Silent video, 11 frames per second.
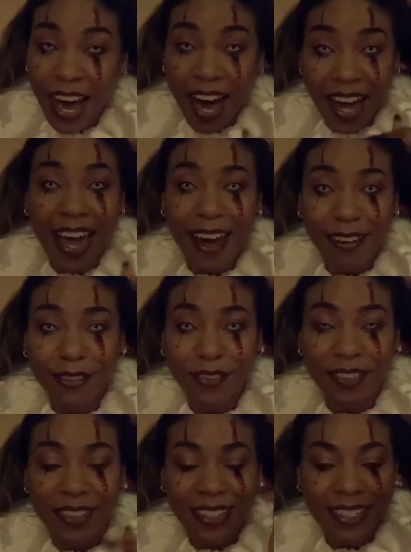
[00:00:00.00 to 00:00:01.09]
I have
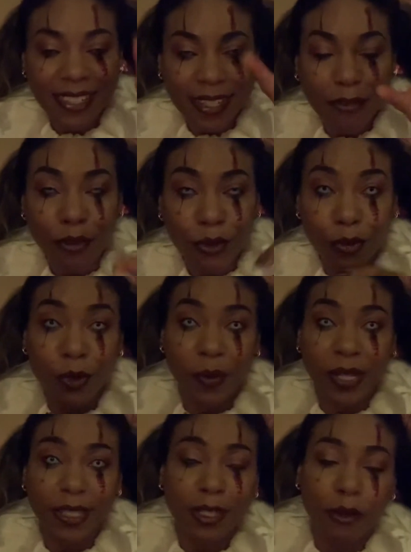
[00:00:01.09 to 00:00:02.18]
several
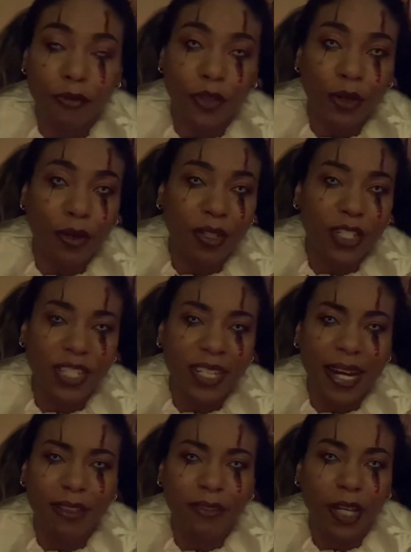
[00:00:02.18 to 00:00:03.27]
groupings. So if you're just
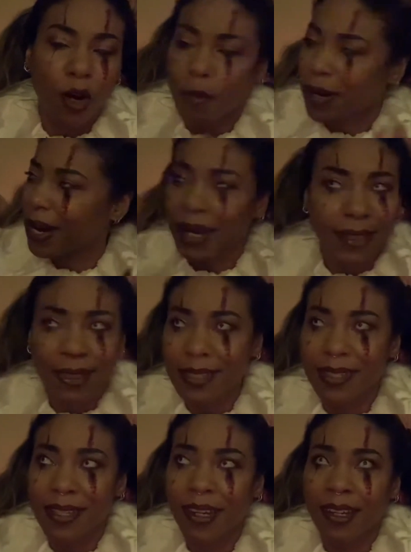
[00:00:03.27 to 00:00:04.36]
kind of like, oh my God,
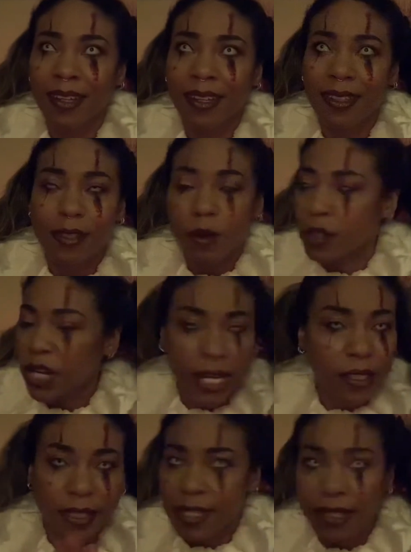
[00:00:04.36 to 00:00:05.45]
this whole
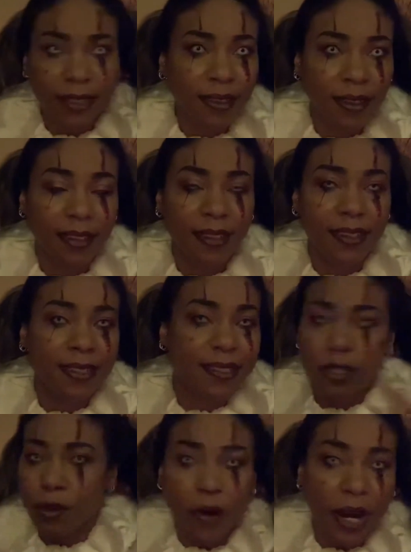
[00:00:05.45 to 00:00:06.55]
channel is in
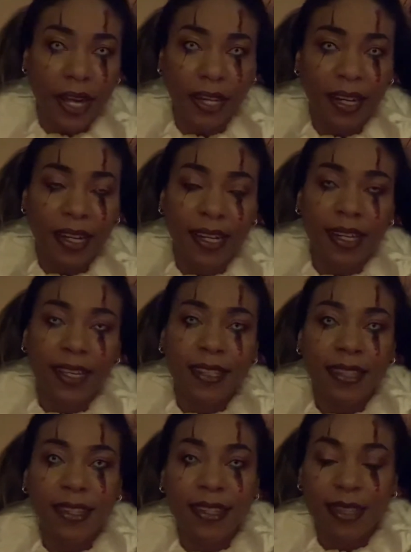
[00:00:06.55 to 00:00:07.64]
disarray.
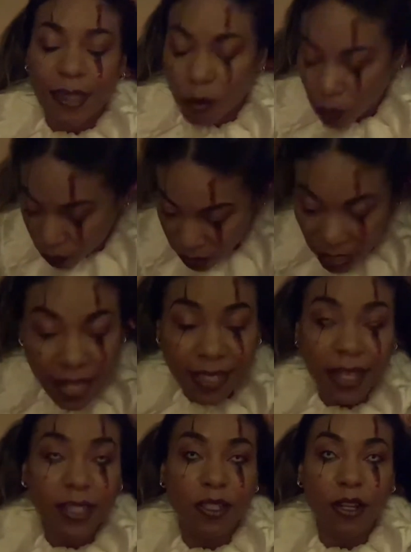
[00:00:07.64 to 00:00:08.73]
Yes,
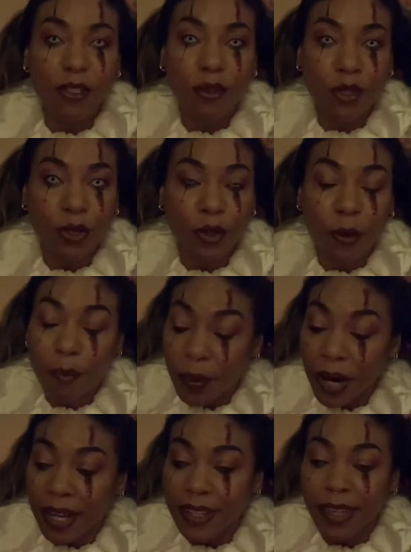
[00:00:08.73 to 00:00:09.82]
that is also true,
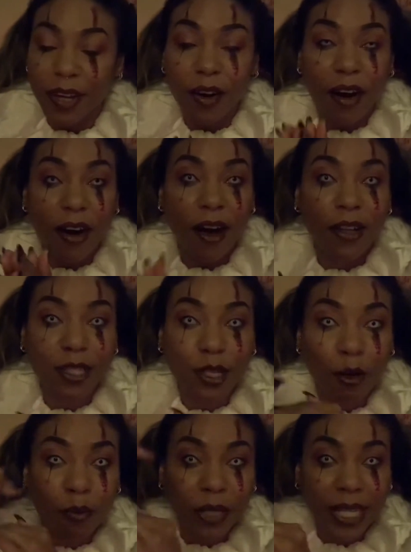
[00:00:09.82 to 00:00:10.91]
but there are
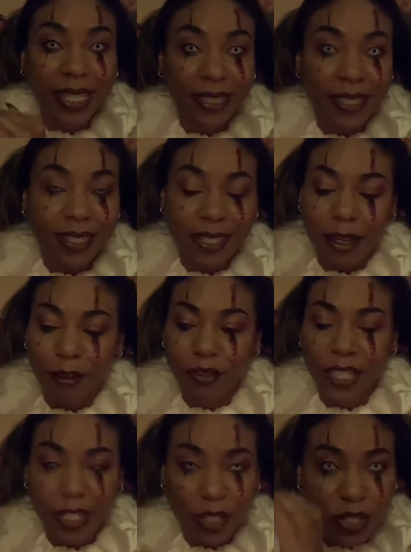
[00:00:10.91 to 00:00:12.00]
also playlists of
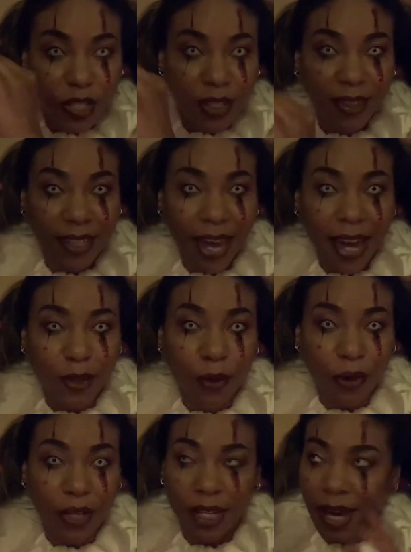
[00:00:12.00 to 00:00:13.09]
each
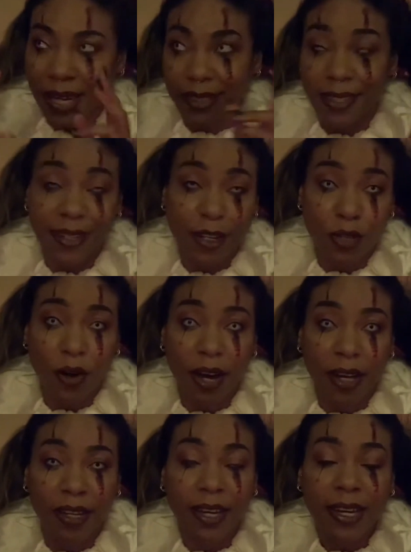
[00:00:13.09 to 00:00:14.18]
category. At least I
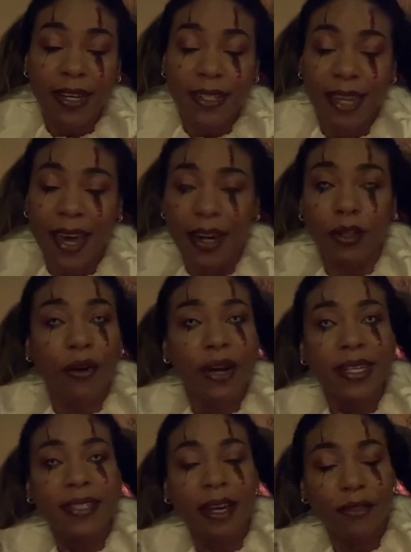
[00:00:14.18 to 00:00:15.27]
try to
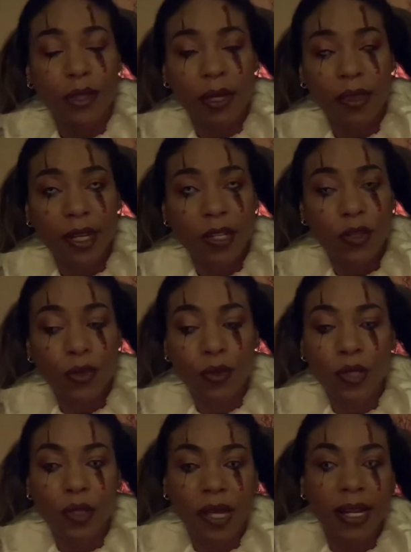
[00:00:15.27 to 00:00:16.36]
categorize everything that I do
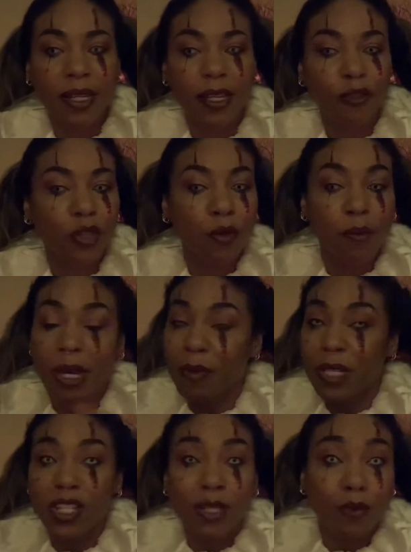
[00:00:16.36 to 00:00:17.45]
so that if you maybe
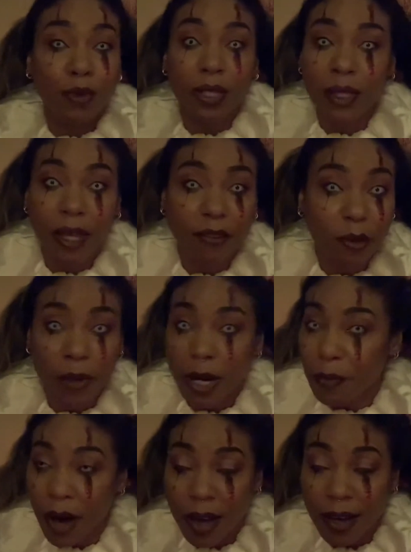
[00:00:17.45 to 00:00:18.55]
just really love a
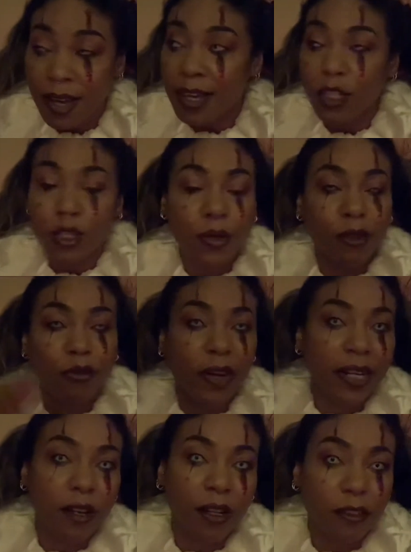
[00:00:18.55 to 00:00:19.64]
mukbang, you can
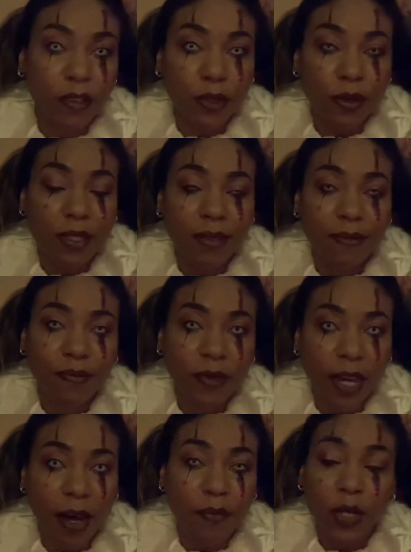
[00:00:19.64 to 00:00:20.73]
find all of those,
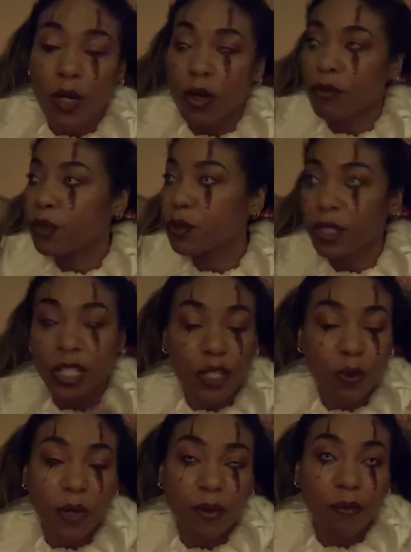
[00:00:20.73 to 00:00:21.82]
yeah? Or if you really just
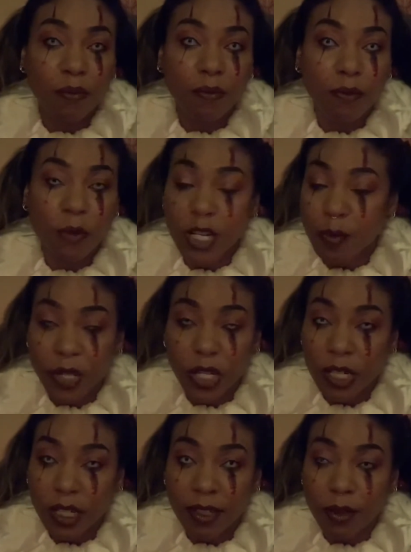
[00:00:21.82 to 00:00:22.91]
wanna watch me
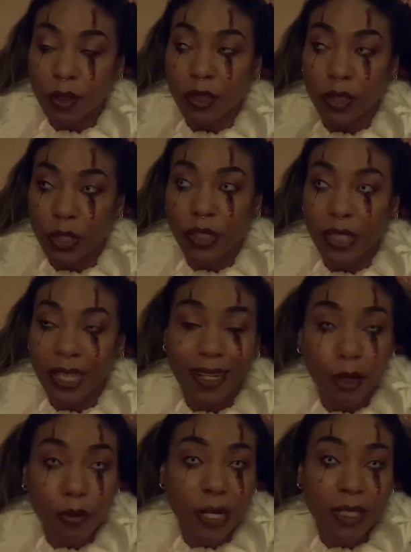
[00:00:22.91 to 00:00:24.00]
cook or learn like
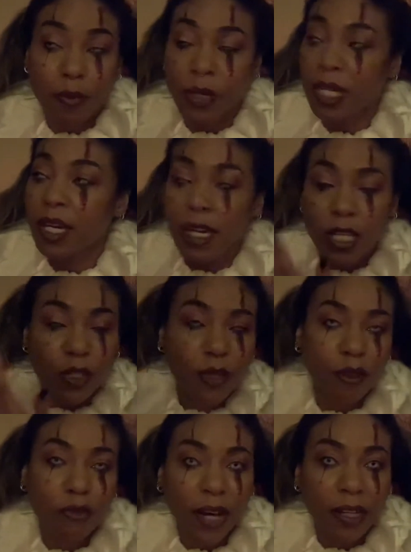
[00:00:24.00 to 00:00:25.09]
a recipe, you
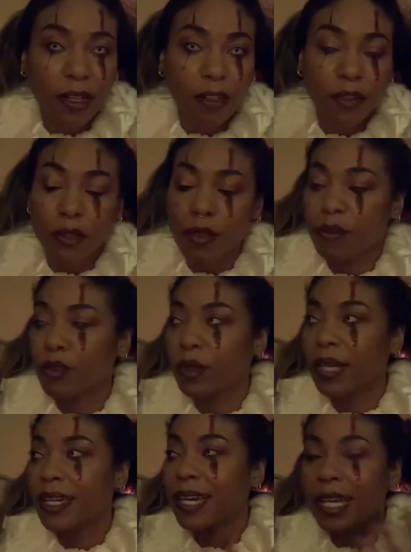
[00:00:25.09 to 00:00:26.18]
can find all of those. If you
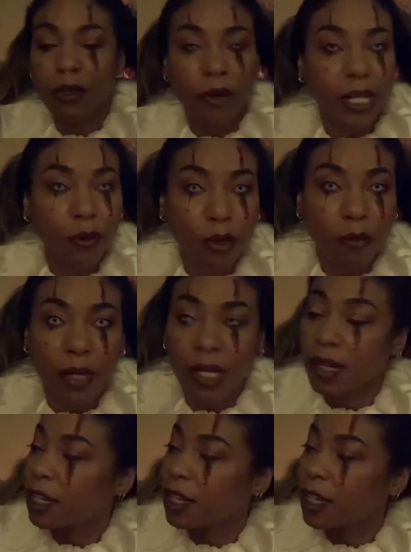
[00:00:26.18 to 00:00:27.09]
like getting ready with me,